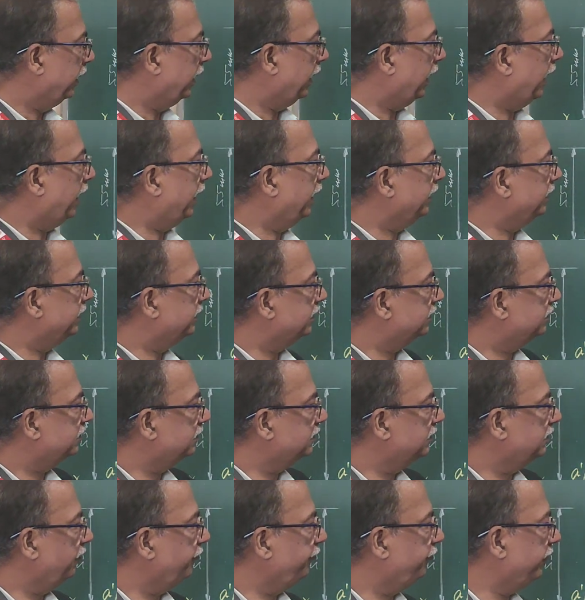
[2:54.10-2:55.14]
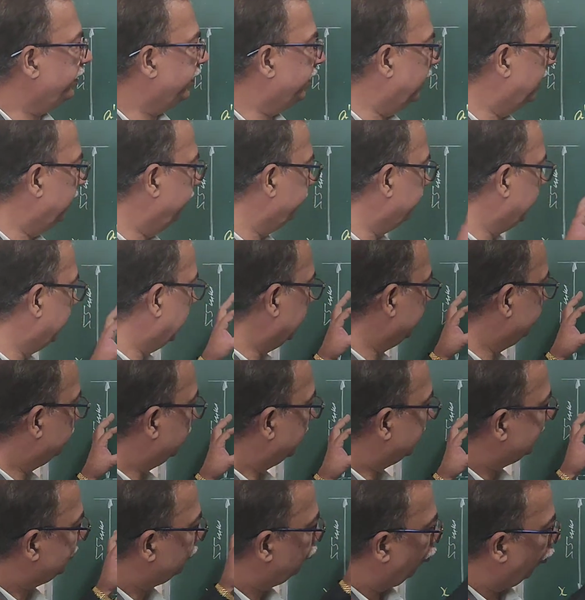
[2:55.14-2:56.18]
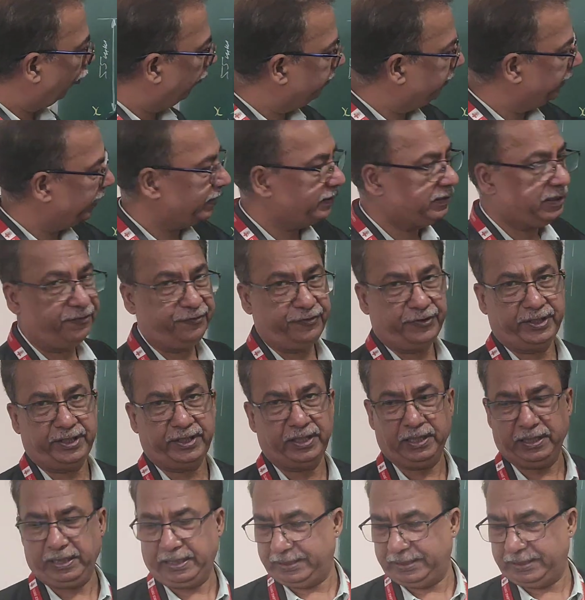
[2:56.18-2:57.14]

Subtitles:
And this is the figure. We have just copied the figure.